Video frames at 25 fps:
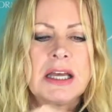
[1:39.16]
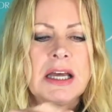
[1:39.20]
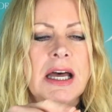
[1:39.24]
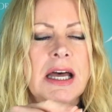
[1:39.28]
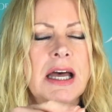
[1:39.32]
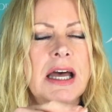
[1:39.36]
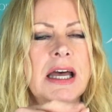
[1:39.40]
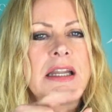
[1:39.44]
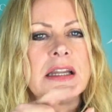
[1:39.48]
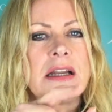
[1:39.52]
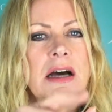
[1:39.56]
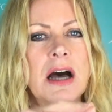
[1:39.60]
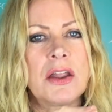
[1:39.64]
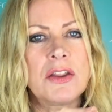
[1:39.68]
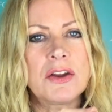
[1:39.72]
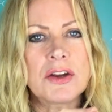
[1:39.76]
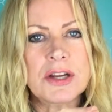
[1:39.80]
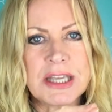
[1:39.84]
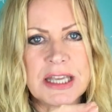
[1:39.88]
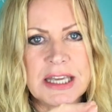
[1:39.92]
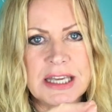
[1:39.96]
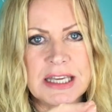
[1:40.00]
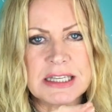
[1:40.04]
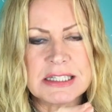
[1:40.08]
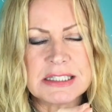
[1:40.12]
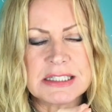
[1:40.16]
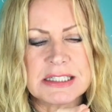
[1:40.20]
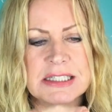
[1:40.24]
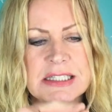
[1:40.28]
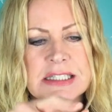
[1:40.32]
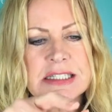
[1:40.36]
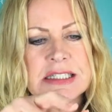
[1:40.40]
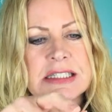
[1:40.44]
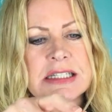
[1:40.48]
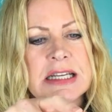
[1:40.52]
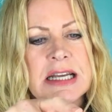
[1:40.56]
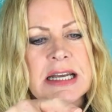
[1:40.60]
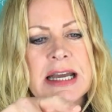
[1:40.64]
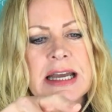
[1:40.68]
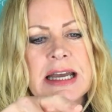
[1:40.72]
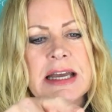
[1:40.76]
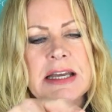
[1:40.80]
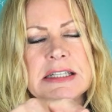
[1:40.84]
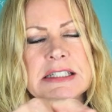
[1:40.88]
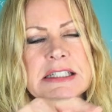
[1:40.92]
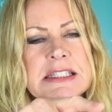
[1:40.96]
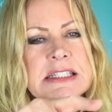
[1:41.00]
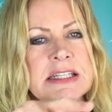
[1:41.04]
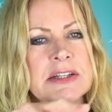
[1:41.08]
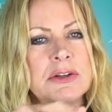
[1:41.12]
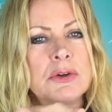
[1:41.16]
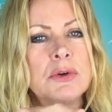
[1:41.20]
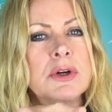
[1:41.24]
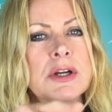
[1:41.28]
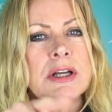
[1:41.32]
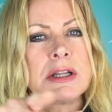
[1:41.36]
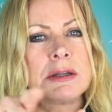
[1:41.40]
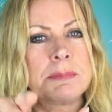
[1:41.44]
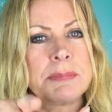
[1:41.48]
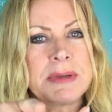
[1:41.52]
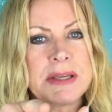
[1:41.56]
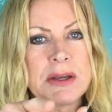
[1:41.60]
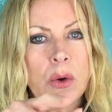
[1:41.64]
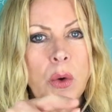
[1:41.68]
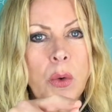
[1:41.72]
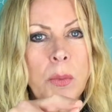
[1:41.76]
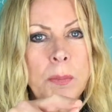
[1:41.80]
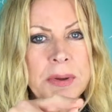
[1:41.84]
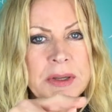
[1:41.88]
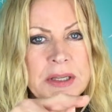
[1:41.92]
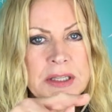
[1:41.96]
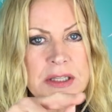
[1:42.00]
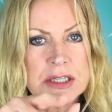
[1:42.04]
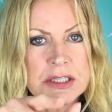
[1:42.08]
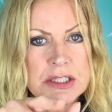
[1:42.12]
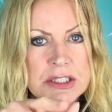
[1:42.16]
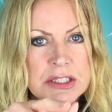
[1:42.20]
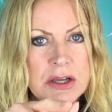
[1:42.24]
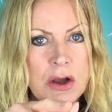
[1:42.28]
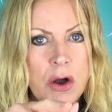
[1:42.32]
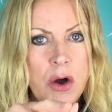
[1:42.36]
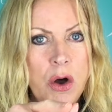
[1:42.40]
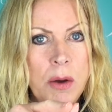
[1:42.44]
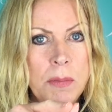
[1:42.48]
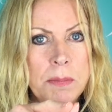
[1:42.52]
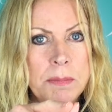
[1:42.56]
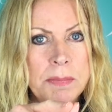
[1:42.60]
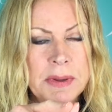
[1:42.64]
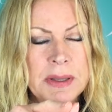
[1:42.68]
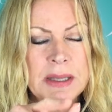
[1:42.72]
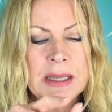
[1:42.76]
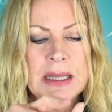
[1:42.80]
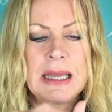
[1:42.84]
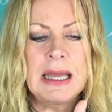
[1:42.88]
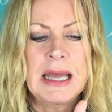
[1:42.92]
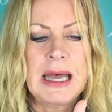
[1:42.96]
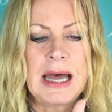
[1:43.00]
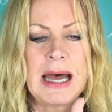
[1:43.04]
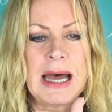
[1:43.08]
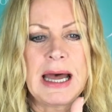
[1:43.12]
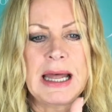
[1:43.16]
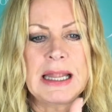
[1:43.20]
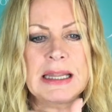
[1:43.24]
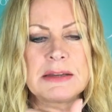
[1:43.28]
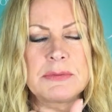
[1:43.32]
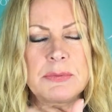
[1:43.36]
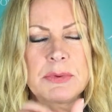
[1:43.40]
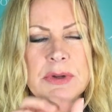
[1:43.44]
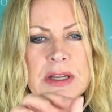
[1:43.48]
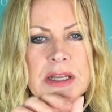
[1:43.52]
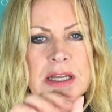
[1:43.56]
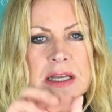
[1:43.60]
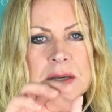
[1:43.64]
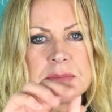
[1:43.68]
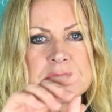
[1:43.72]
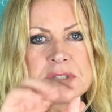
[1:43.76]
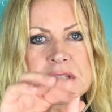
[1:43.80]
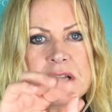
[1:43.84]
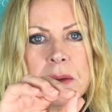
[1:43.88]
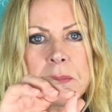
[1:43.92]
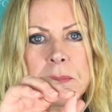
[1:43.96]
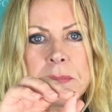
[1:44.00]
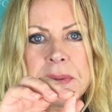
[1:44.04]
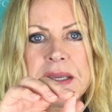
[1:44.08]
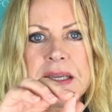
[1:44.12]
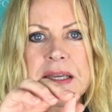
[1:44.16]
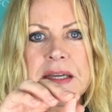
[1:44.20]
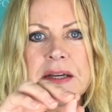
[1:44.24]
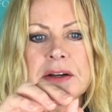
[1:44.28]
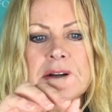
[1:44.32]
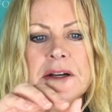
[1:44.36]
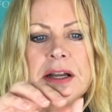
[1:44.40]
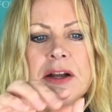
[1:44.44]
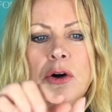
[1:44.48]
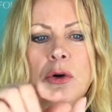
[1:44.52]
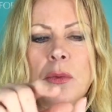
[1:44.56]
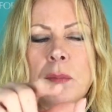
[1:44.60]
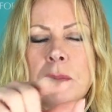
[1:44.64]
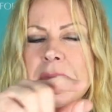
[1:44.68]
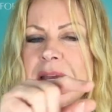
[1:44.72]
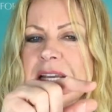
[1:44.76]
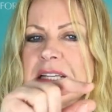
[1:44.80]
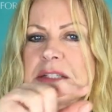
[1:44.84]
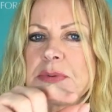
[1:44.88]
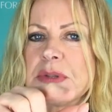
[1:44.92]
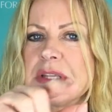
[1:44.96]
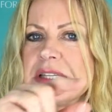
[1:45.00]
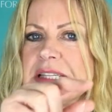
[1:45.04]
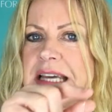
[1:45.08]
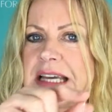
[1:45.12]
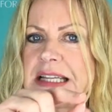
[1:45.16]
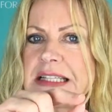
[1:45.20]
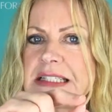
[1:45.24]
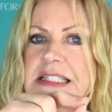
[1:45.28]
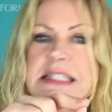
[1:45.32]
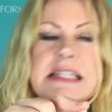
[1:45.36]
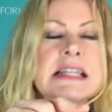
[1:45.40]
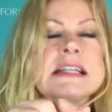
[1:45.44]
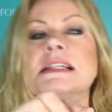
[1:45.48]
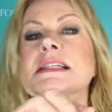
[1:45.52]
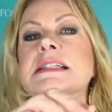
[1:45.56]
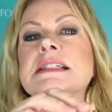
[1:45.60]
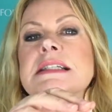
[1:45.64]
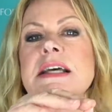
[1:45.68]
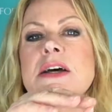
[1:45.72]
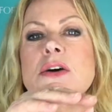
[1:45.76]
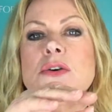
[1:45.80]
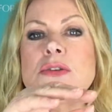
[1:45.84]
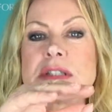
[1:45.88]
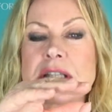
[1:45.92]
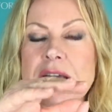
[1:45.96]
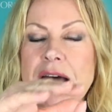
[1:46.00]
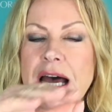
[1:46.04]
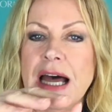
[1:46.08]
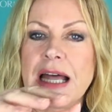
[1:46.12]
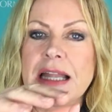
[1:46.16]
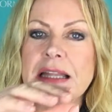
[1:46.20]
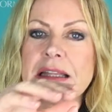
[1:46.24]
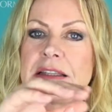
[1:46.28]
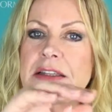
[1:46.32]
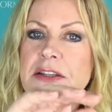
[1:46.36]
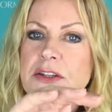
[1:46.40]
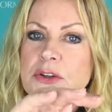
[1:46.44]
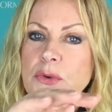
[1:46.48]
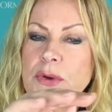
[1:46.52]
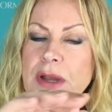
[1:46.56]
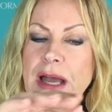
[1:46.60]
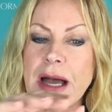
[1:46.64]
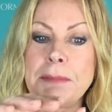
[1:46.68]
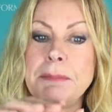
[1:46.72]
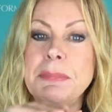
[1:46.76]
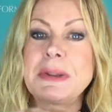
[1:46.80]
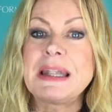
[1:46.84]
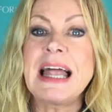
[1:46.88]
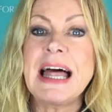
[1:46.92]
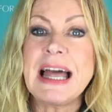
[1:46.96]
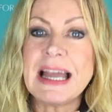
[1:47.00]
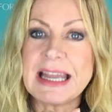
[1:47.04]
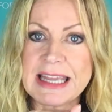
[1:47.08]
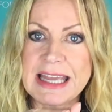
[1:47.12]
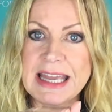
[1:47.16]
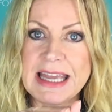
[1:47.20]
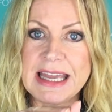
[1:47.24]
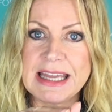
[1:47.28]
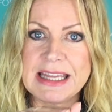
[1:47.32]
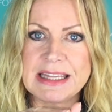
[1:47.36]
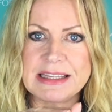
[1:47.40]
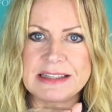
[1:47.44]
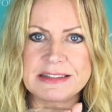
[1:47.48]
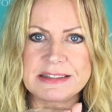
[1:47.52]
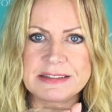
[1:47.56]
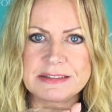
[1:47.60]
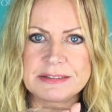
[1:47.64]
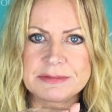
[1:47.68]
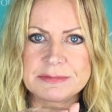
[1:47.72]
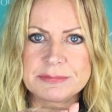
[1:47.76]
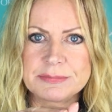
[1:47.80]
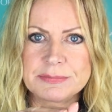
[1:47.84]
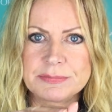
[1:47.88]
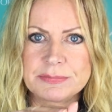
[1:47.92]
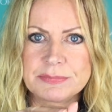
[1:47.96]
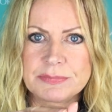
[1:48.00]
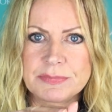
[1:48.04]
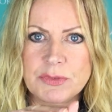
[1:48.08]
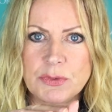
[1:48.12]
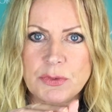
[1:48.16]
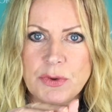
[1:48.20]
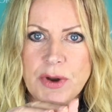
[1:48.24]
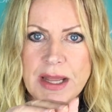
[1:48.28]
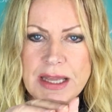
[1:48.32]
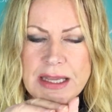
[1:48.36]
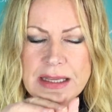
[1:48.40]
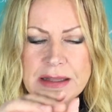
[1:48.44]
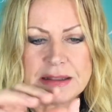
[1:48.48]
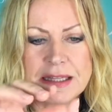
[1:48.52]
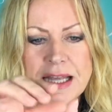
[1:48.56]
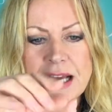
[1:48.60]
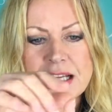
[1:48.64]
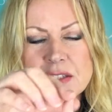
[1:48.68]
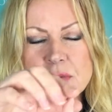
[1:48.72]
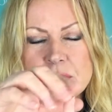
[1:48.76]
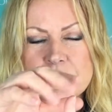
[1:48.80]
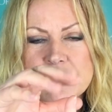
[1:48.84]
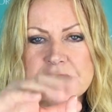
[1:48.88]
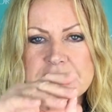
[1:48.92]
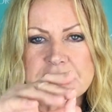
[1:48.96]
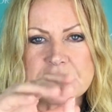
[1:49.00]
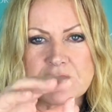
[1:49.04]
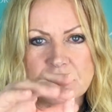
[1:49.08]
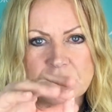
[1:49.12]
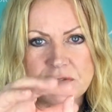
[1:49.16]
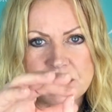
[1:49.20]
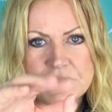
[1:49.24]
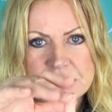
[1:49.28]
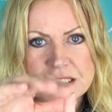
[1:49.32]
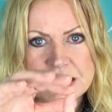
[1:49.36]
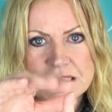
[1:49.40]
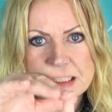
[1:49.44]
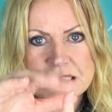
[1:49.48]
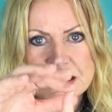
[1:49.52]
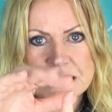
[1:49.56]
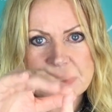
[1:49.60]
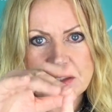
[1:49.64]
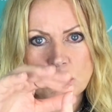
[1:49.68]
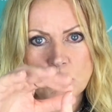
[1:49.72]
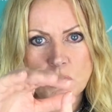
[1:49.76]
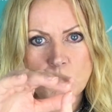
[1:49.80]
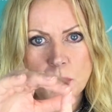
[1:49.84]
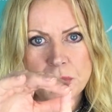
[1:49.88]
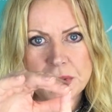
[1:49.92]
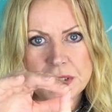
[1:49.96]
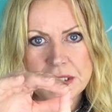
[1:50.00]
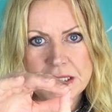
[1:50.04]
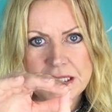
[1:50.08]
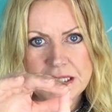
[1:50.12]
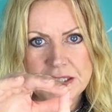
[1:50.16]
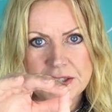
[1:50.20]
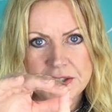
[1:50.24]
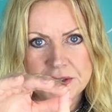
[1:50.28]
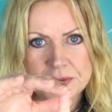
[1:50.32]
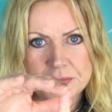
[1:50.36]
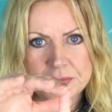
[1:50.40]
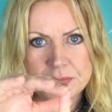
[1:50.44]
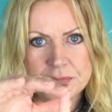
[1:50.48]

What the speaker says: In other cases, it still can be open at the top, and when it comes up here, it'll mix with the dead skin cells and you'll get a blackhead, right? That's when the surface is still open here.